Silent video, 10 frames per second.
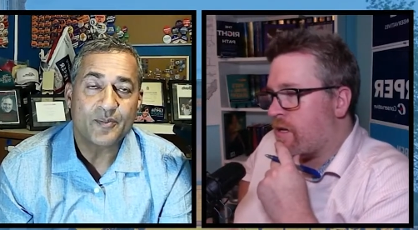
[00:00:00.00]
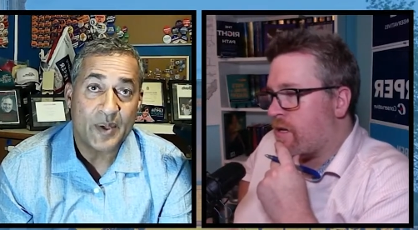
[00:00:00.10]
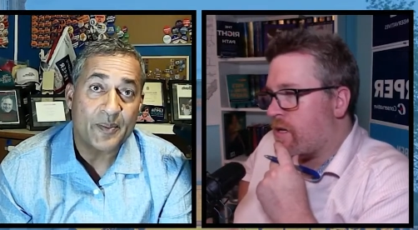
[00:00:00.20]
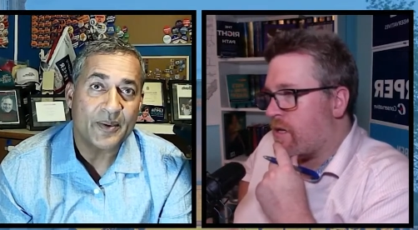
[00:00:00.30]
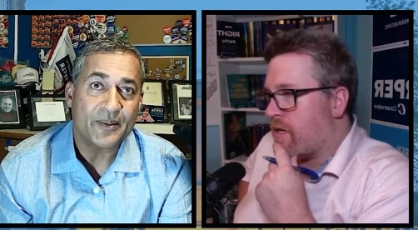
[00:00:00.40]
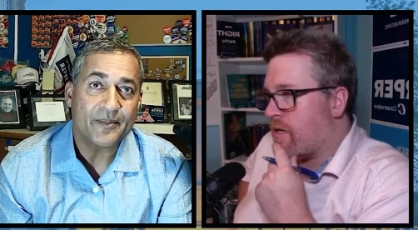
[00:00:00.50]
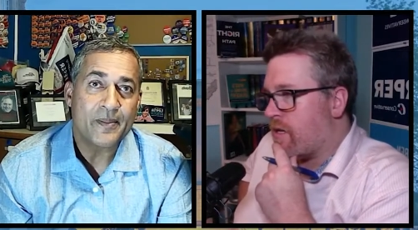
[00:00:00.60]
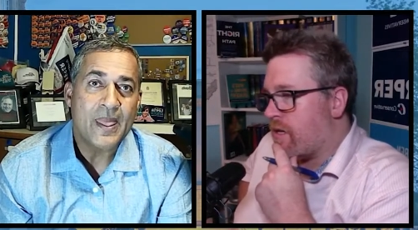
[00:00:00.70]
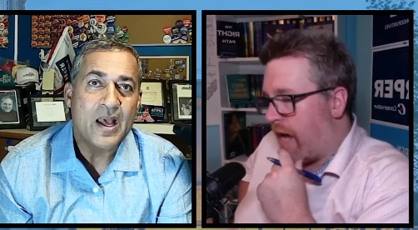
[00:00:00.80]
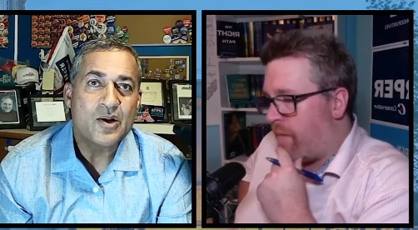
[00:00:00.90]
Speaker 1: people.
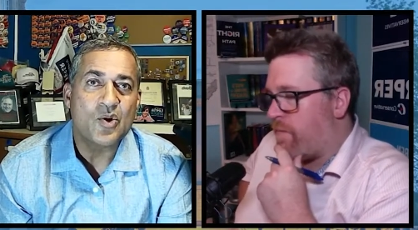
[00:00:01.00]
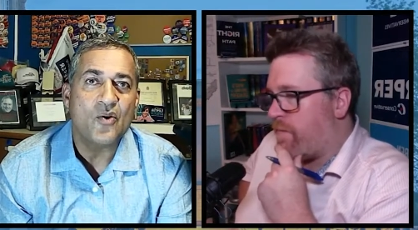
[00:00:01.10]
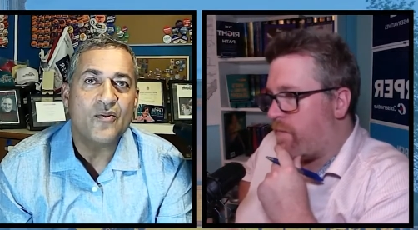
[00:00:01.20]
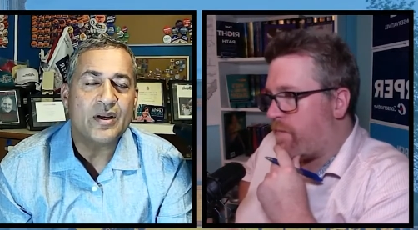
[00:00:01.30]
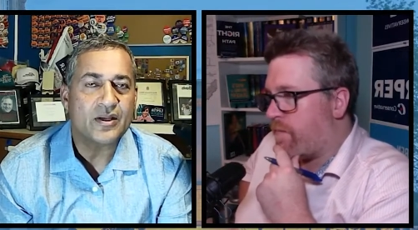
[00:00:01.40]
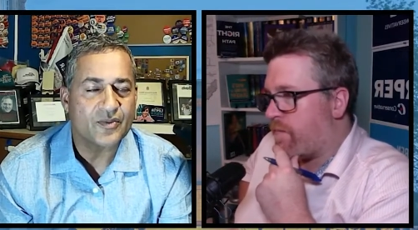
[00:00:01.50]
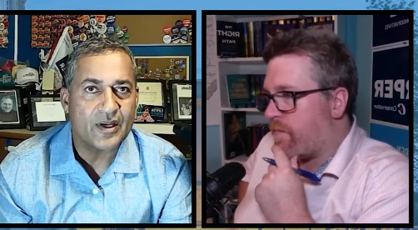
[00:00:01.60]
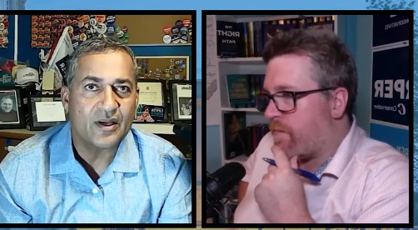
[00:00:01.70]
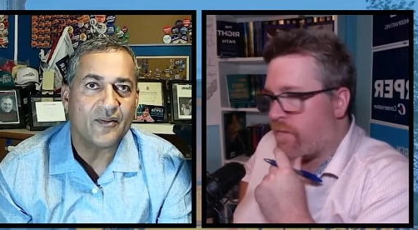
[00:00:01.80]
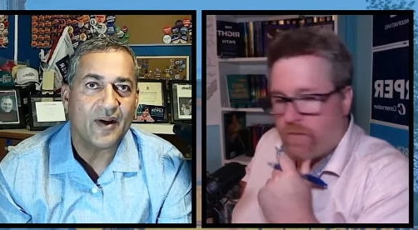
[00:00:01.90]
Yeah. COVID has
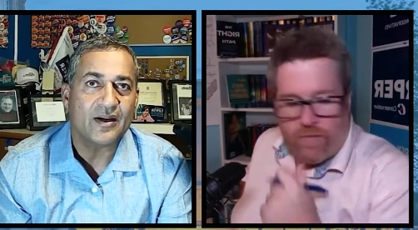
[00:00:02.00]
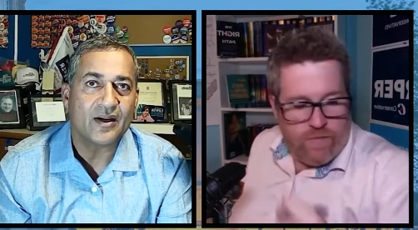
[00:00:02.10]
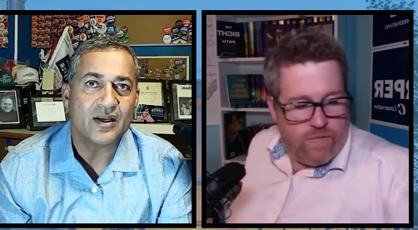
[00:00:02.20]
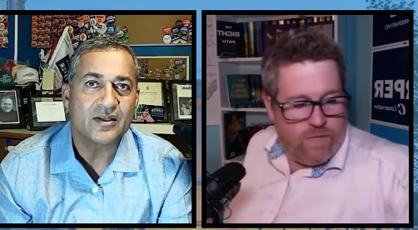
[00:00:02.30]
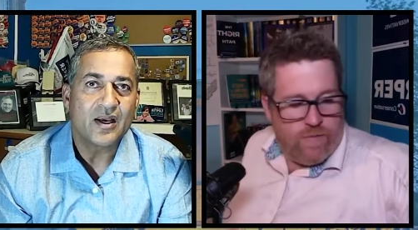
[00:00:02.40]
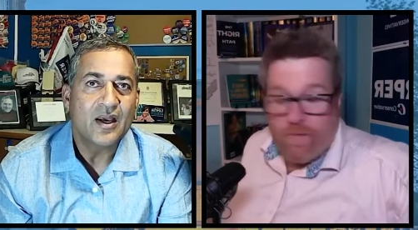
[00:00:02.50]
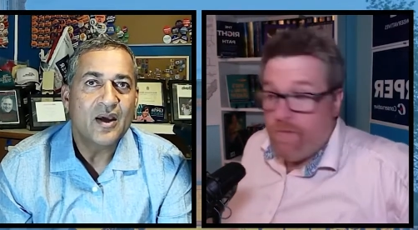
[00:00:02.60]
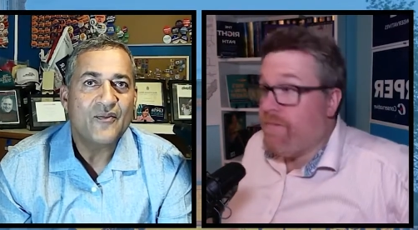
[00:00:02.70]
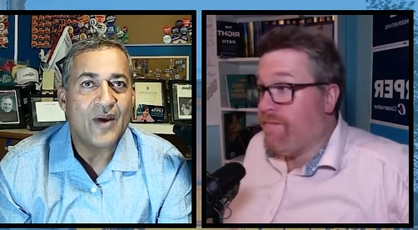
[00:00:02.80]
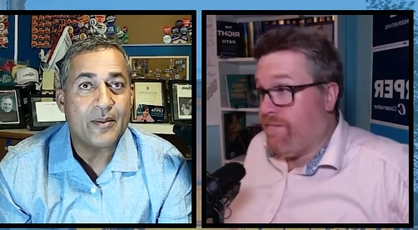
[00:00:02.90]
really divided us.
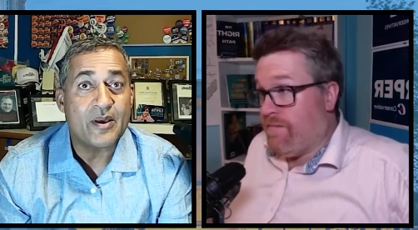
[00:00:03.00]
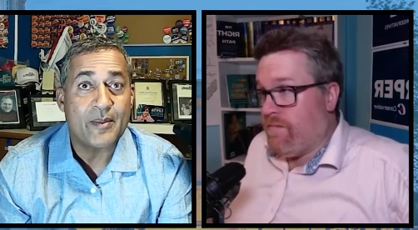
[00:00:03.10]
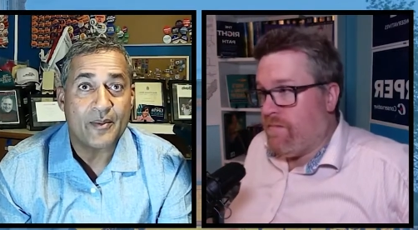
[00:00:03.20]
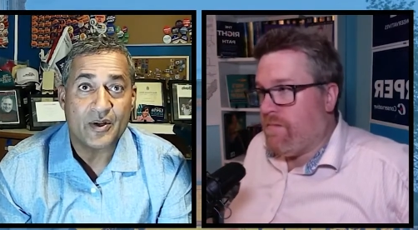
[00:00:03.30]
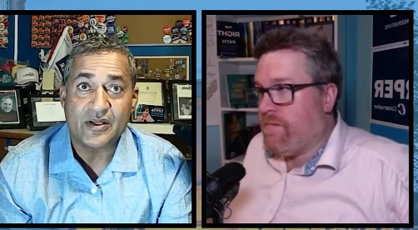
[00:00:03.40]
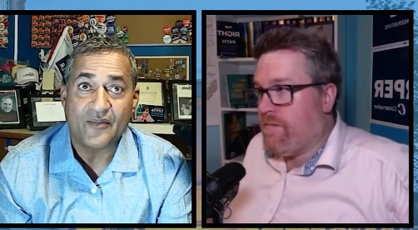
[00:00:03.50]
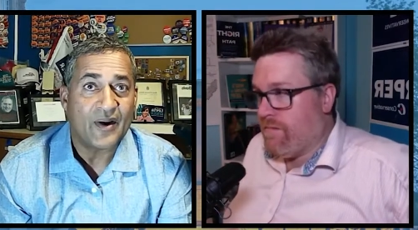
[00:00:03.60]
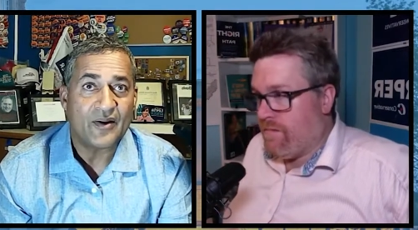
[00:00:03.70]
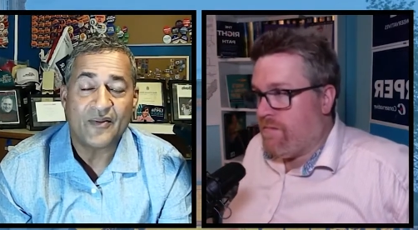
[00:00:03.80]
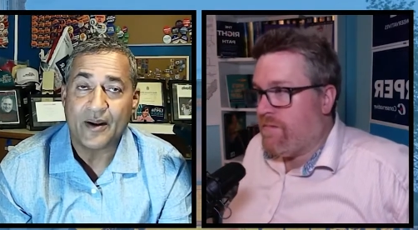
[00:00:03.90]
Family members have
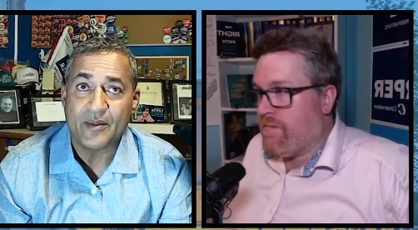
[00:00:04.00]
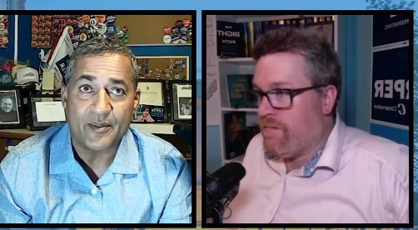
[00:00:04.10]
fired family